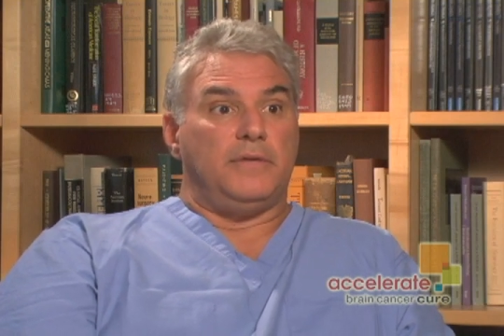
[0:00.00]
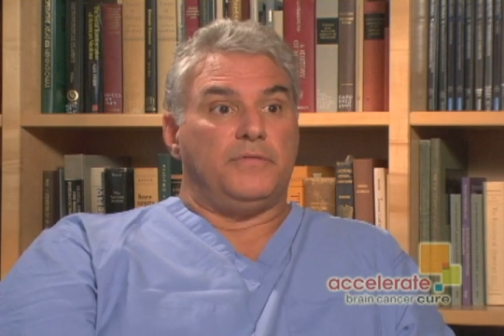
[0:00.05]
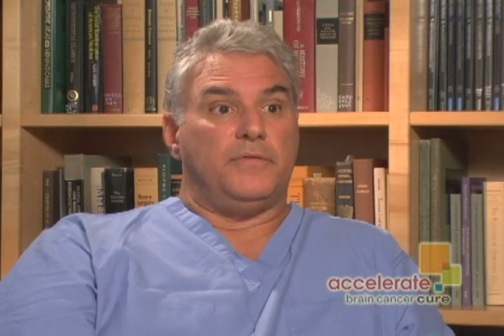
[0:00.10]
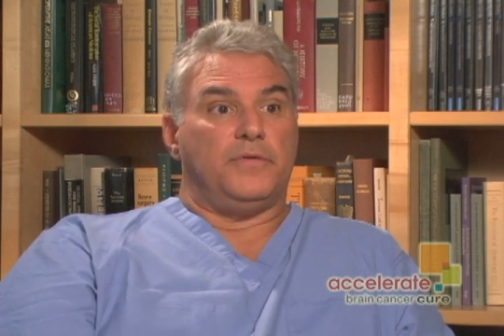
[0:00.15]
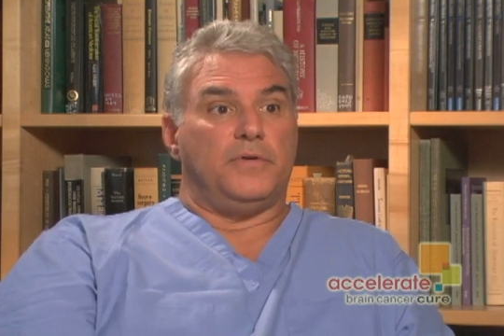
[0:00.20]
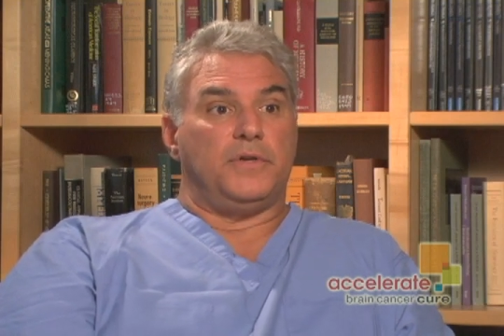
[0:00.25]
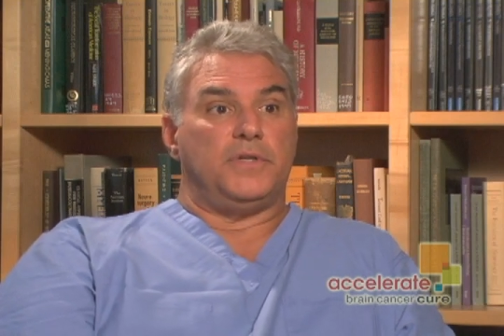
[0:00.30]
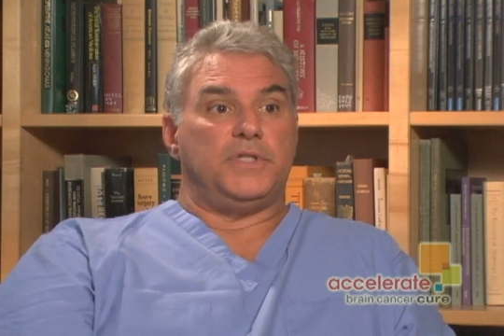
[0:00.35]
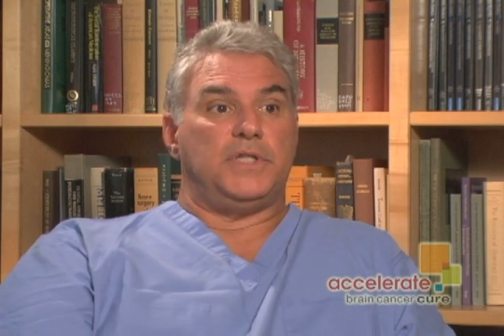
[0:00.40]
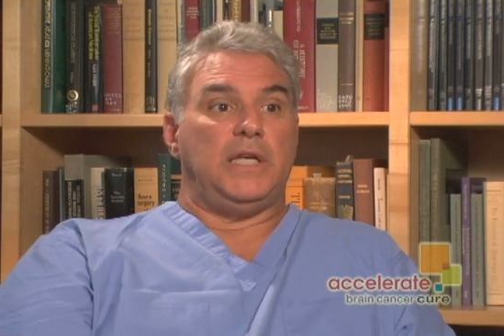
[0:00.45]

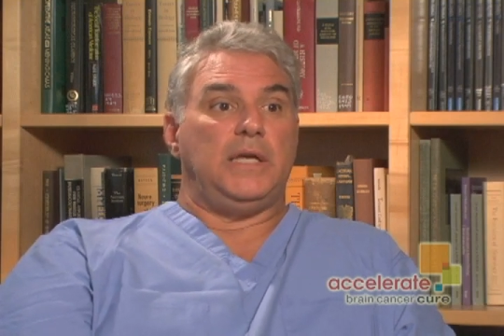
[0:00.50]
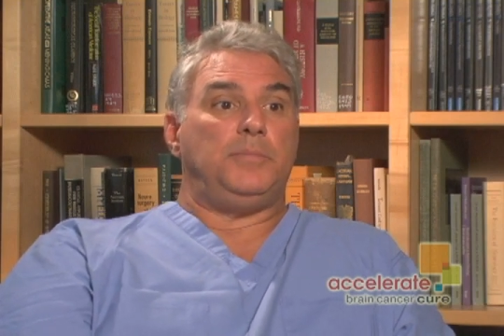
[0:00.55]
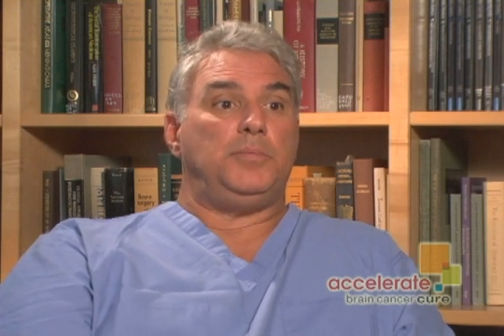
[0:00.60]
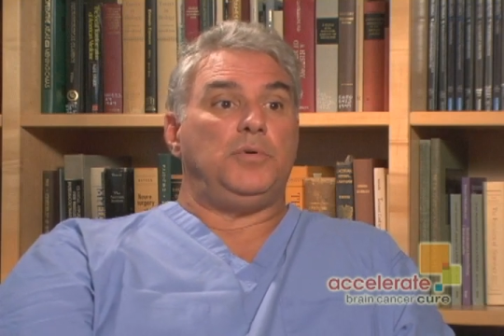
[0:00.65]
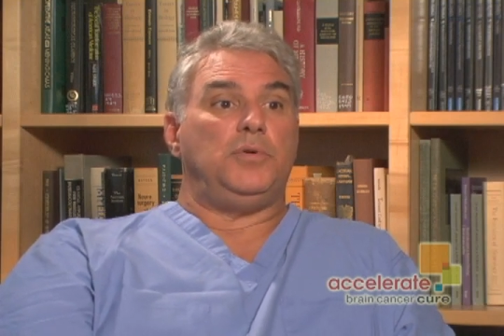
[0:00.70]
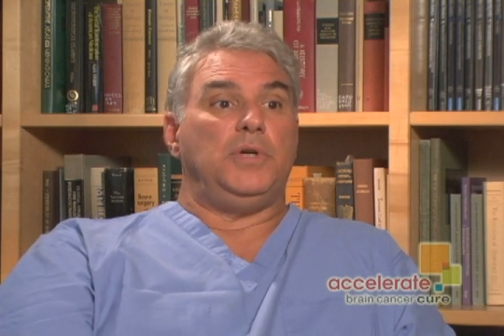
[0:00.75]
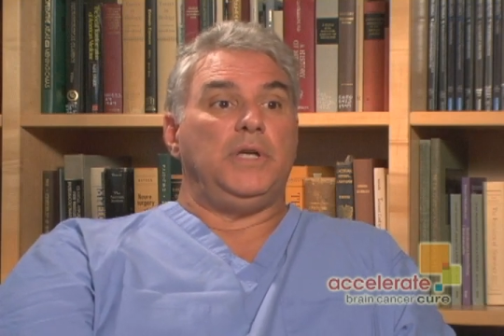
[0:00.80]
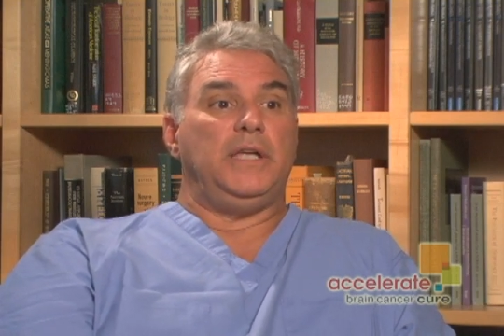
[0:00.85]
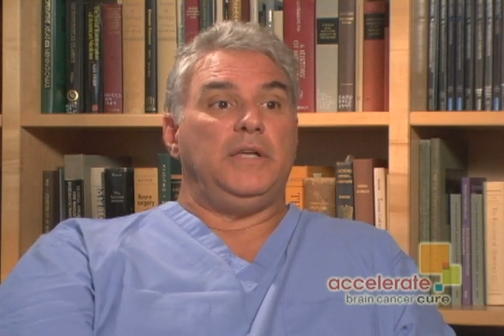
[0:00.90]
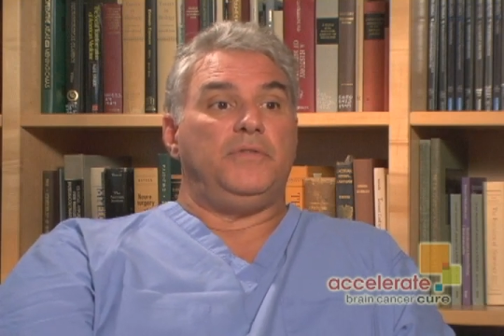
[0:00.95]
for
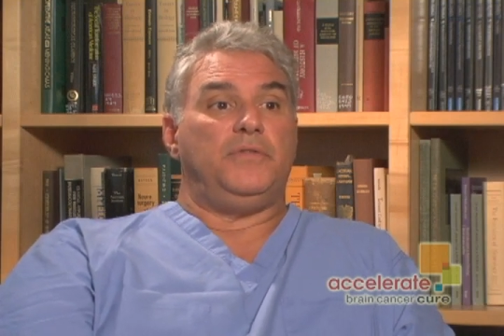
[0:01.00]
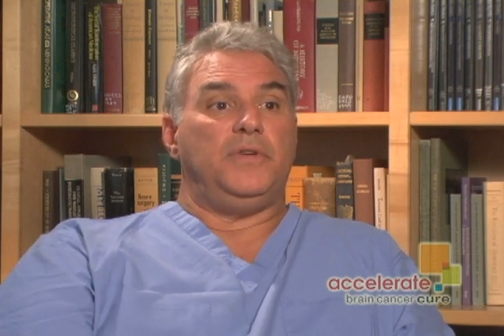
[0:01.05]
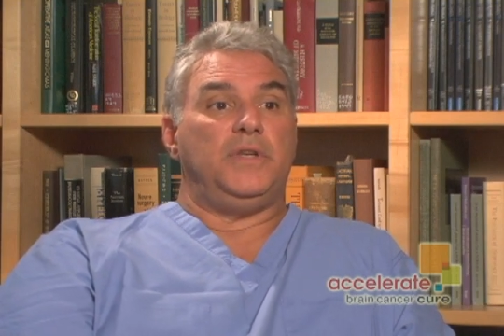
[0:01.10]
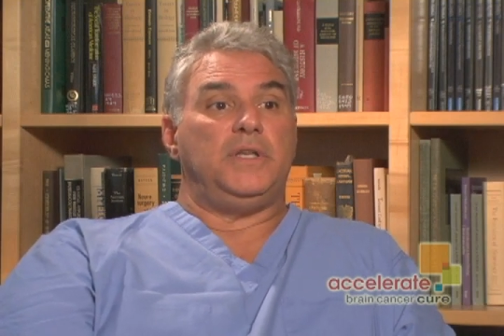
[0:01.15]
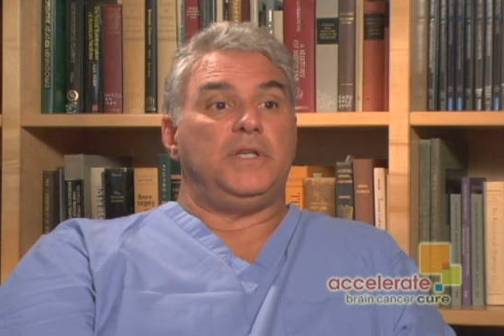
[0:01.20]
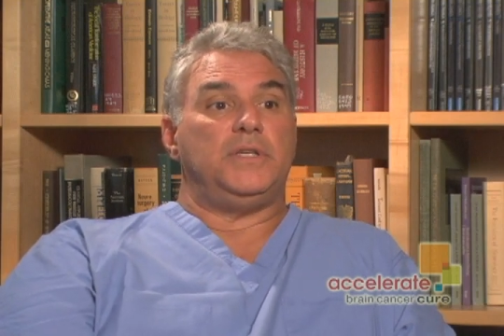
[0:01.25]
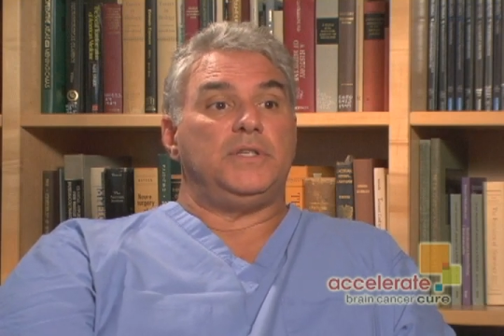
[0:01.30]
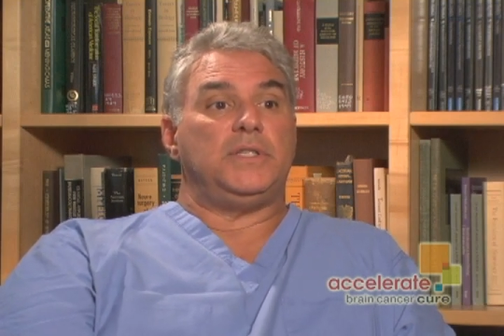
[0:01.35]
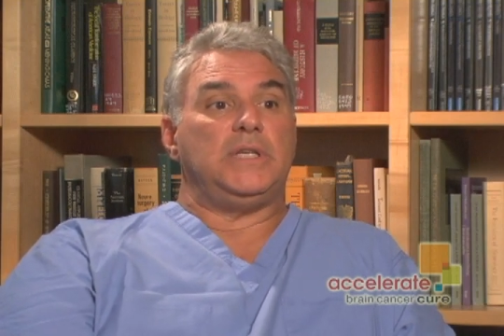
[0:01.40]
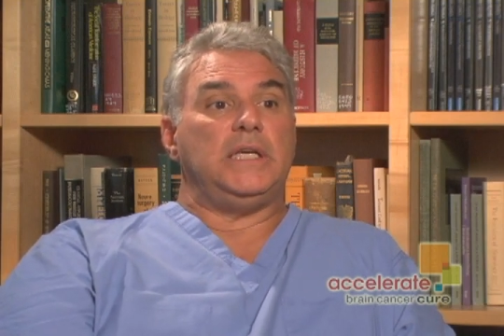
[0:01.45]
example, if
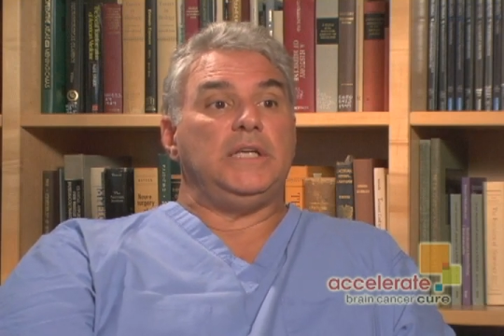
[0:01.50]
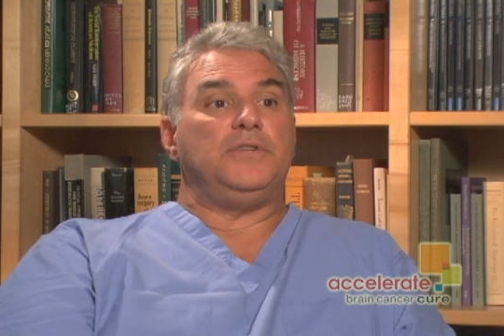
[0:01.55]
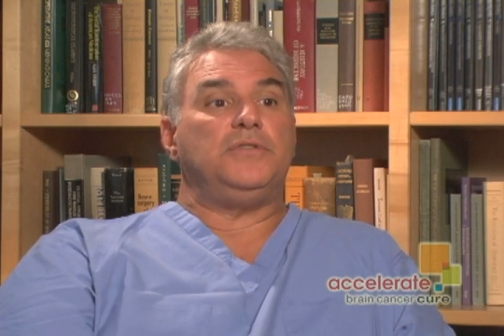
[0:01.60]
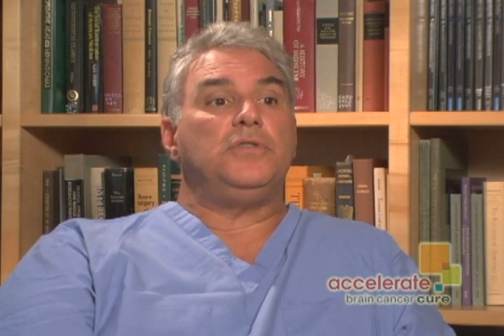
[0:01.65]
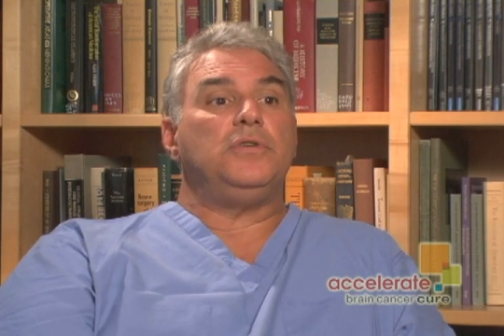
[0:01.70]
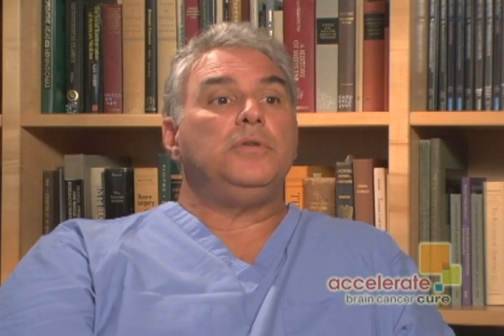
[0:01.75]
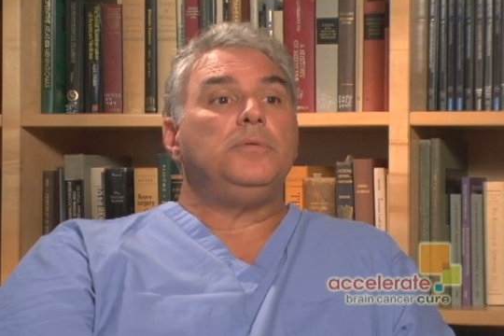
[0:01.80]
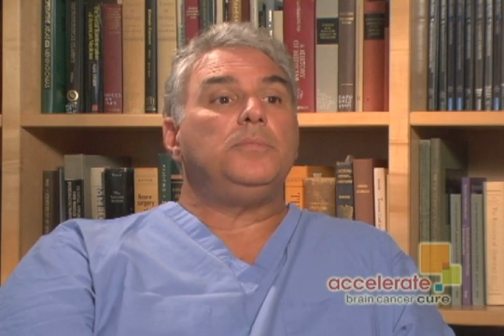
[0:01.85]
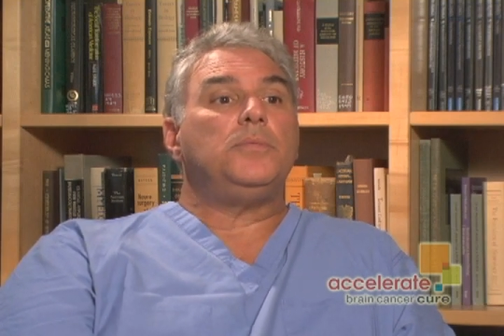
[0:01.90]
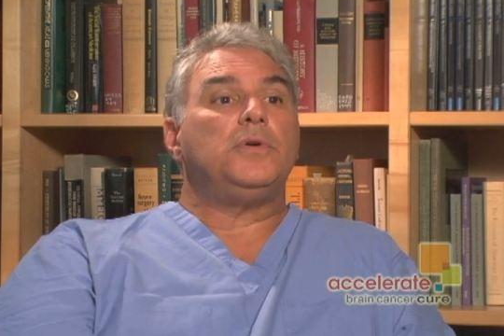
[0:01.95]
it is a
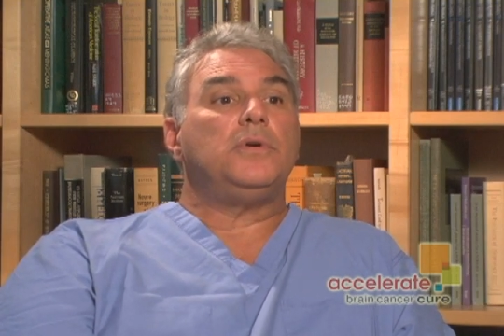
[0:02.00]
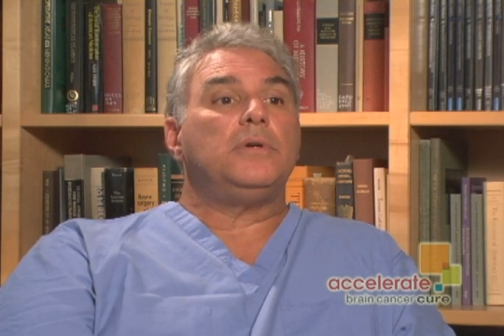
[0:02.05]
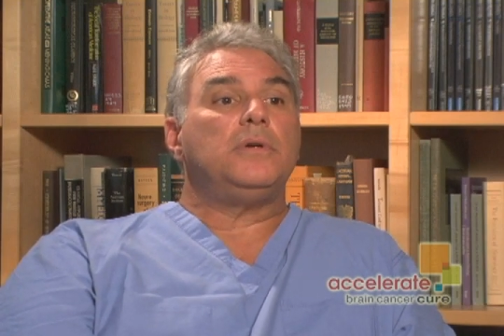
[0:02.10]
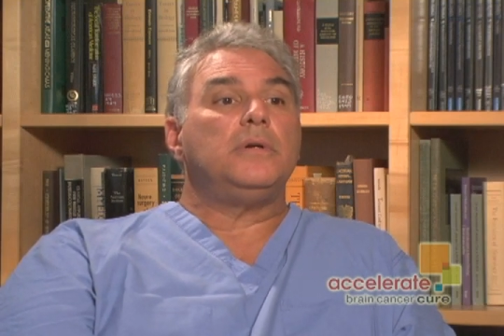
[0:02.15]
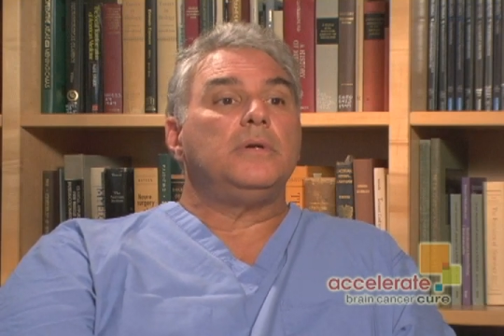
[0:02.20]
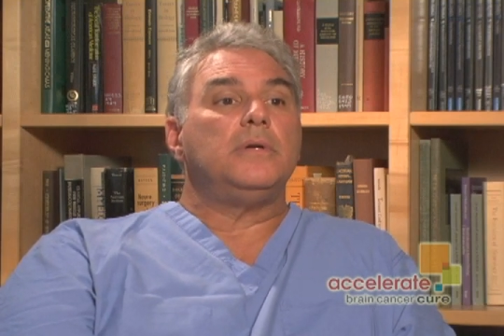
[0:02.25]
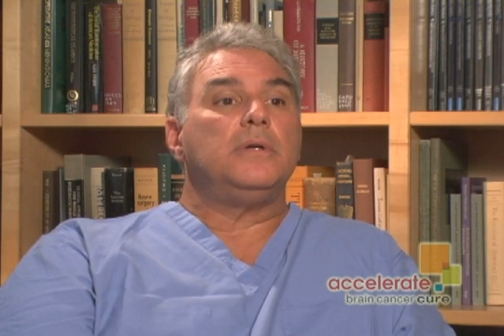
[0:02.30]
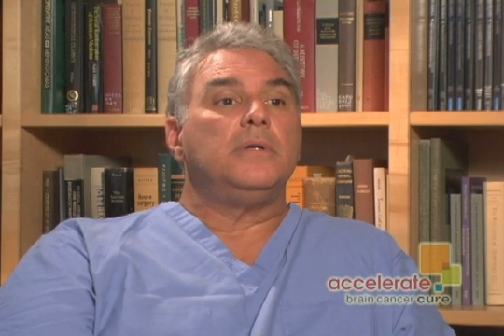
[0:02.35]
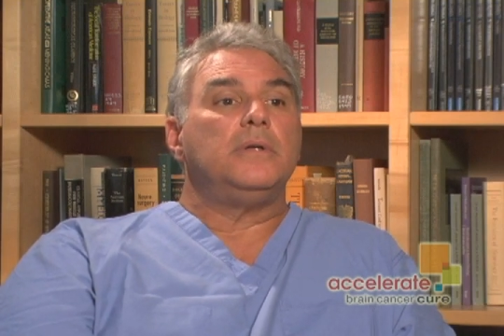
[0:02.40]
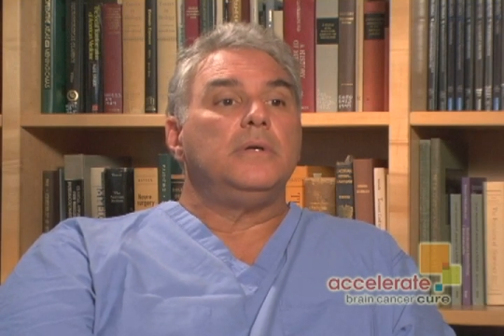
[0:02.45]
tumor